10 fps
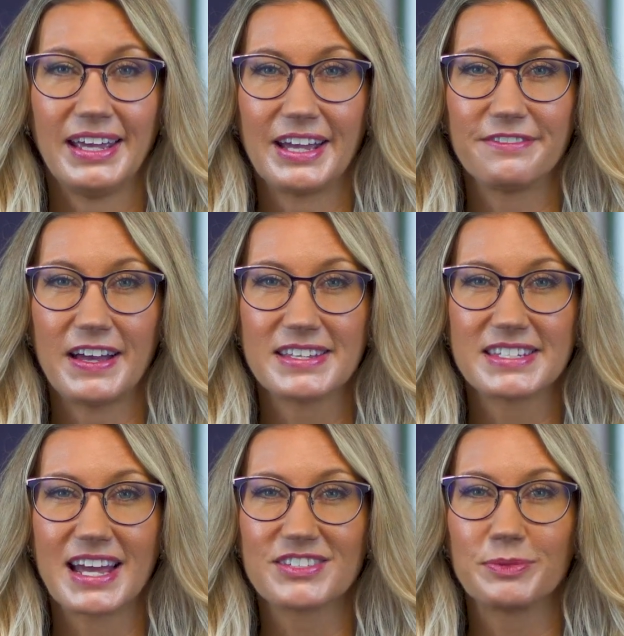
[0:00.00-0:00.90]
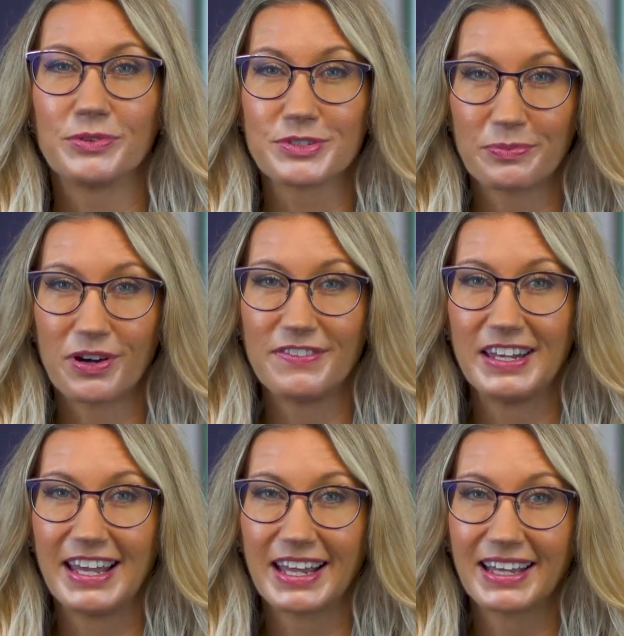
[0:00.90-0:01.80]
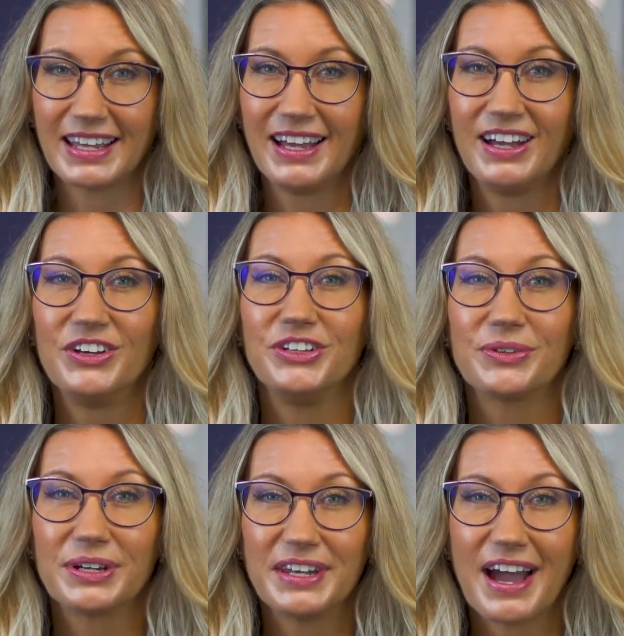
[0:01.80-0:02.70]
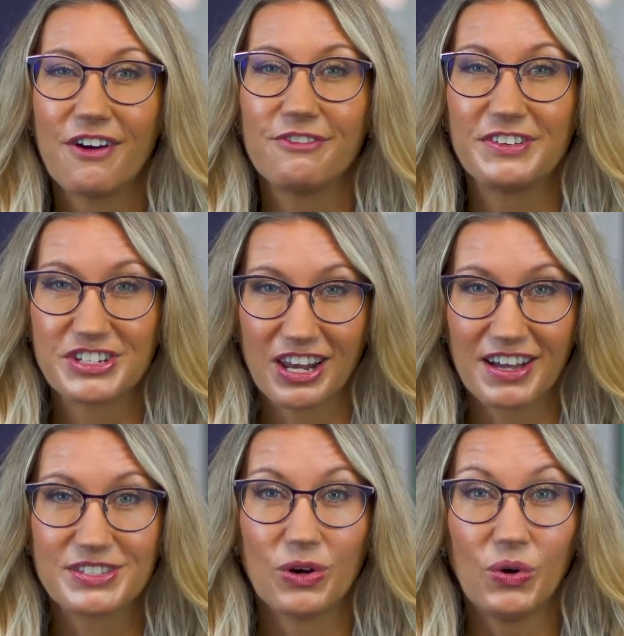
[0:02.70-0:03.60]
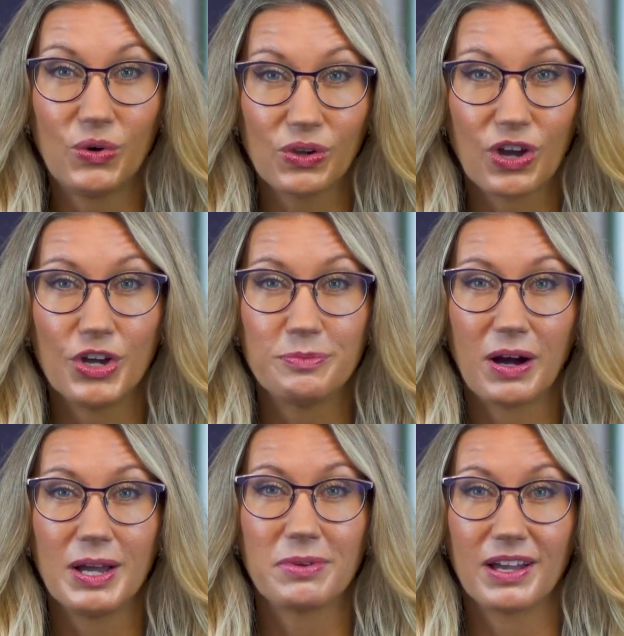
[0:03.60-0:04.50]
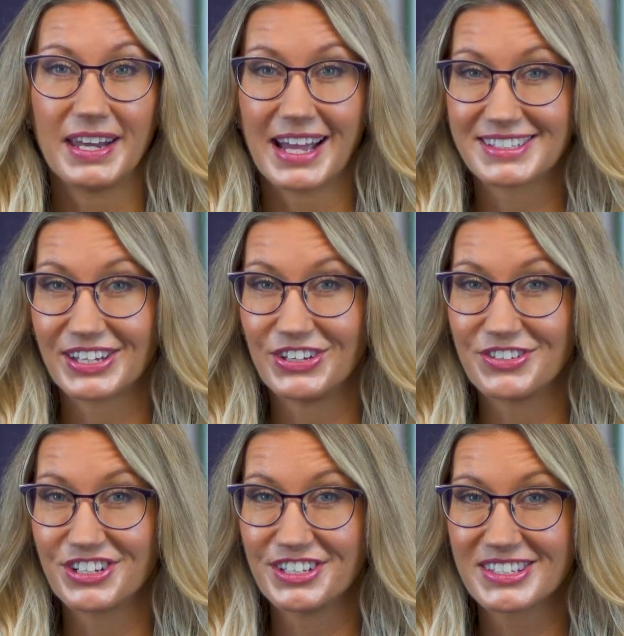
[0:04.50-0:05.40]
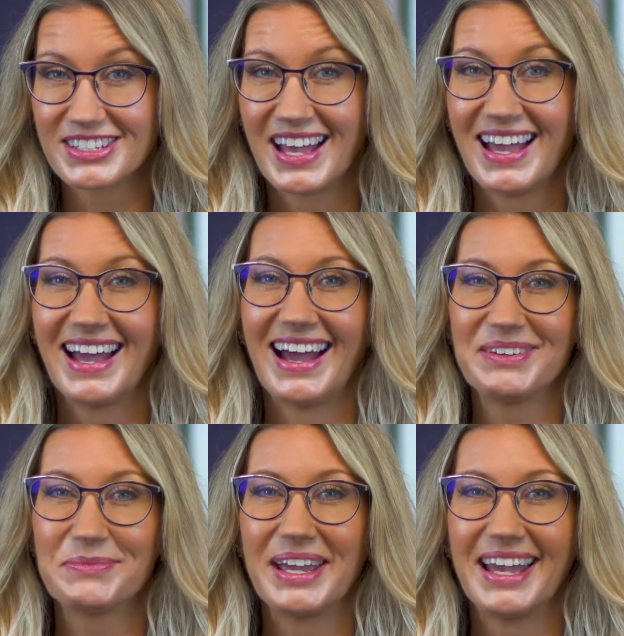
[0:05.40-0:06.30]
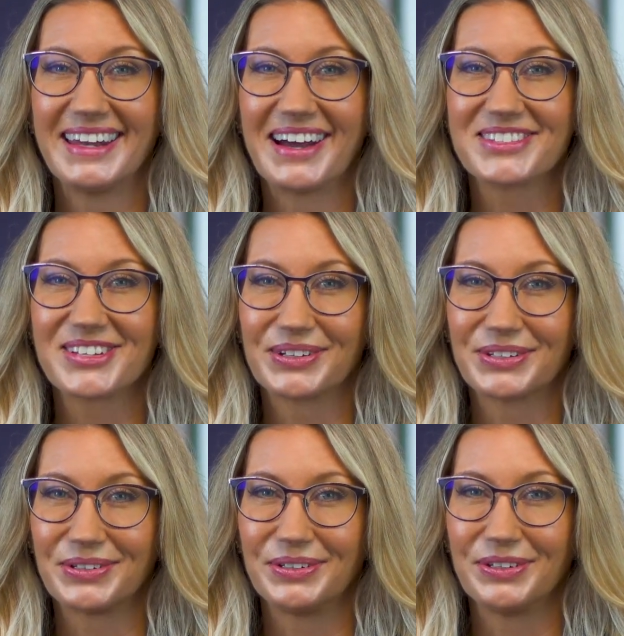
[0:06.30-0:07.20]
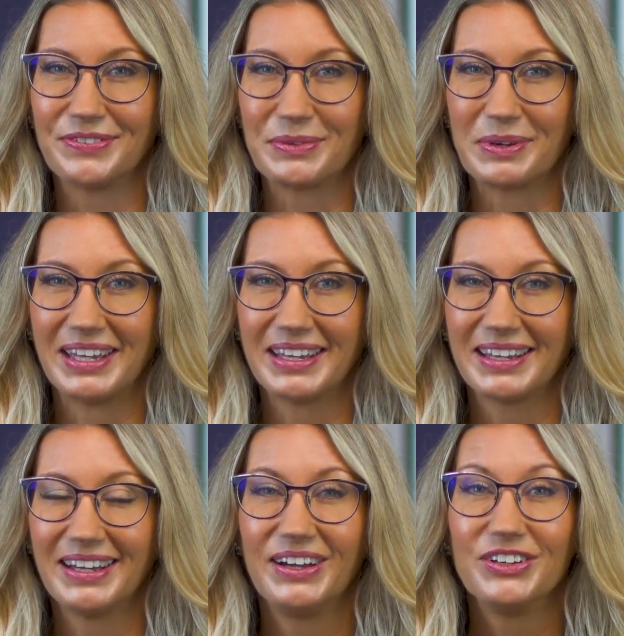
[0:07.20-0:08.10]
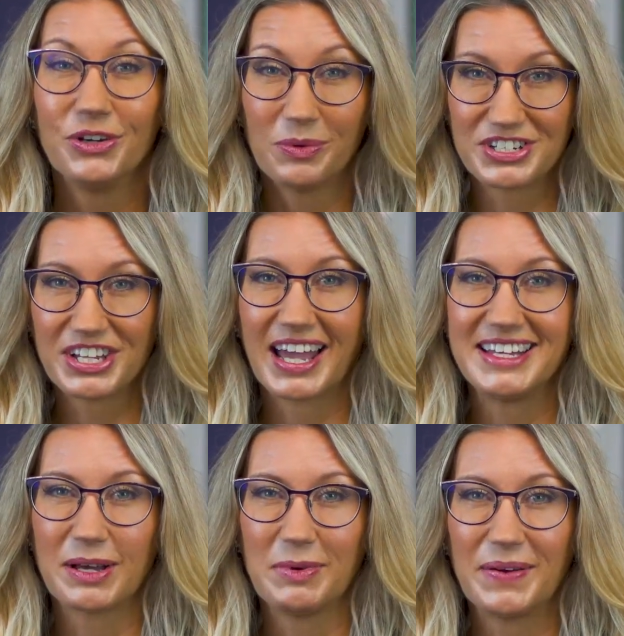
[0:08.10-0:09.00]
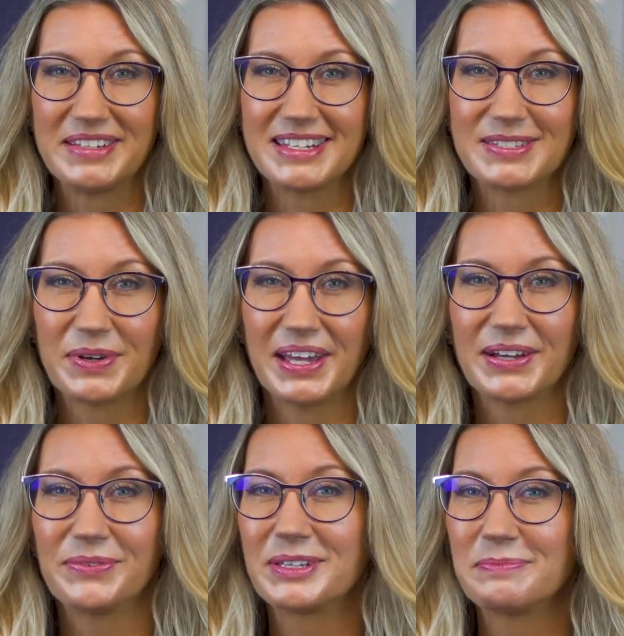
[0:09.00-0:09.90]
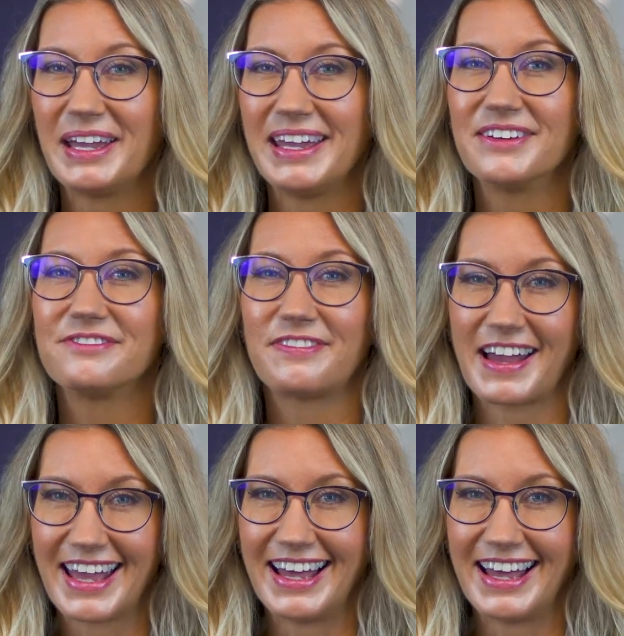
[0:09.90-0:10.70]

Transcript: E F S now supports PrivateLink, you can now visualize all CodePipeline executions, and we announce our Guru of the Week. You're watching A W S This Week with me, Faye